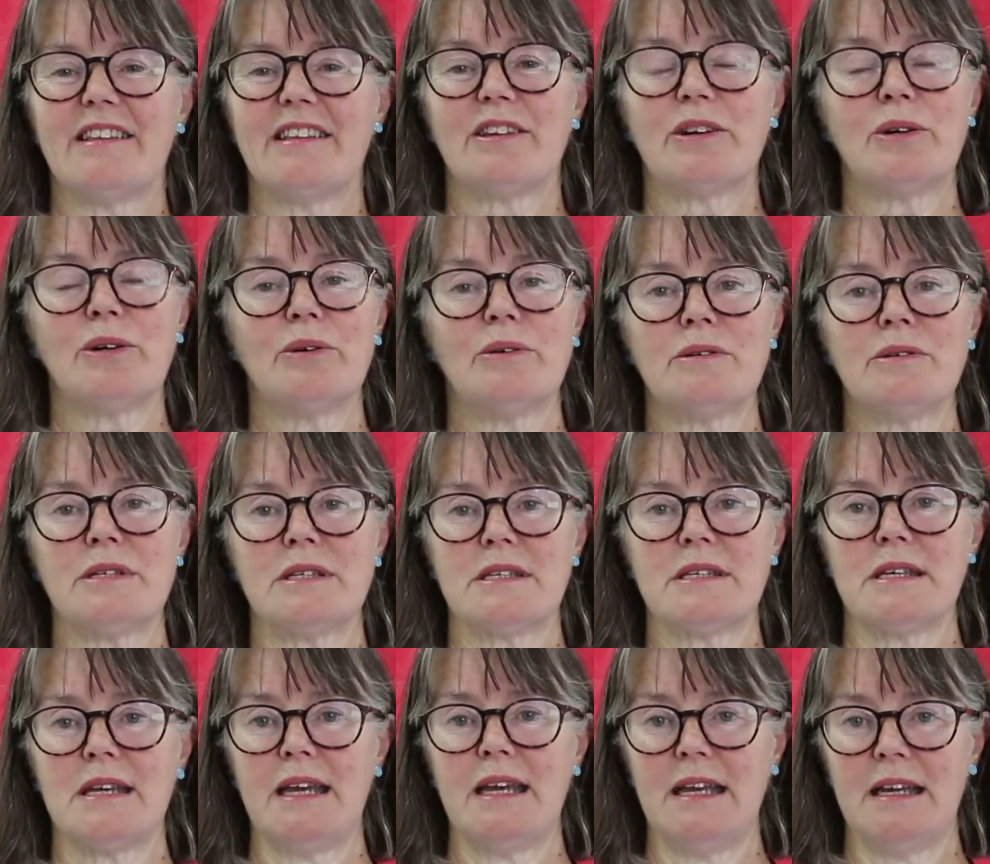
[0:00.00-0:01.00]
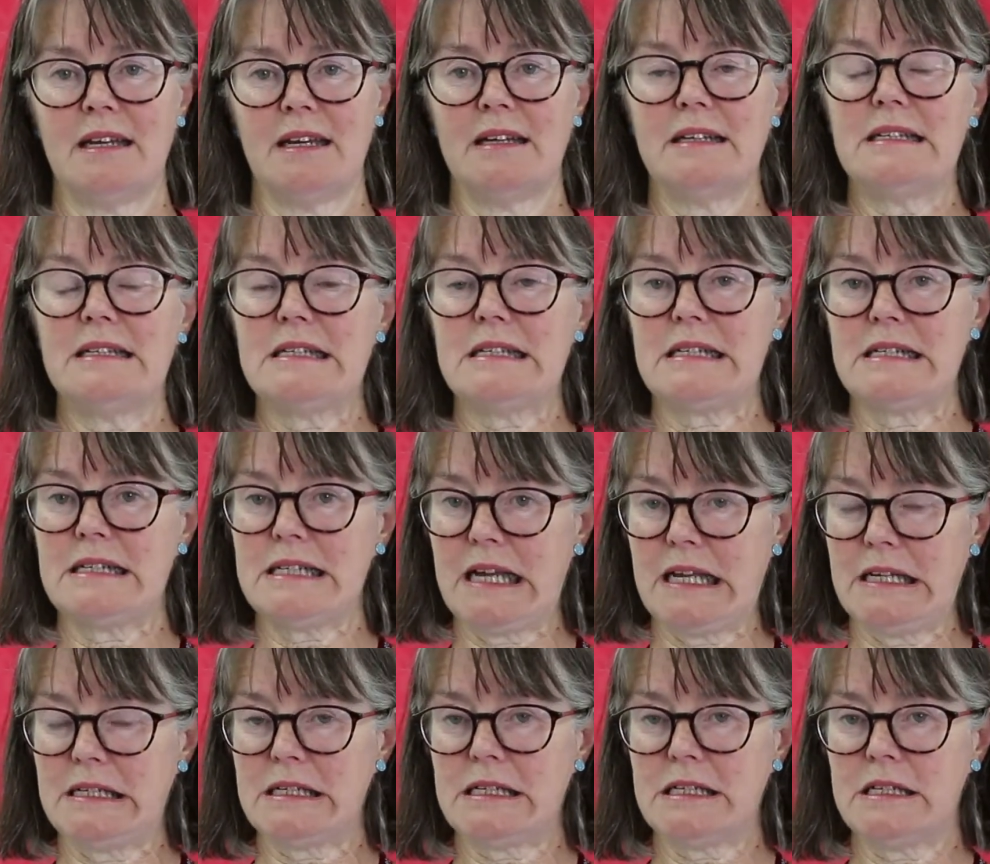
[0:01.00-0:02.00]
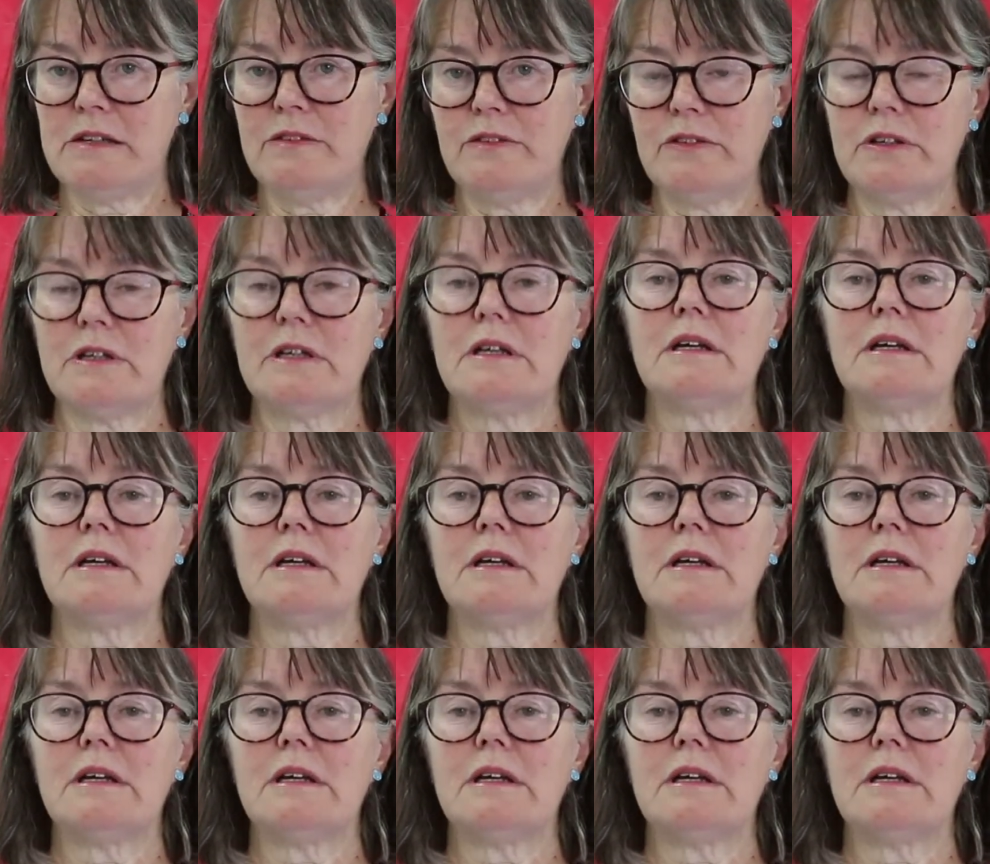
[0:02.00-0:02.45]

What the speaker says: The course here is intensive.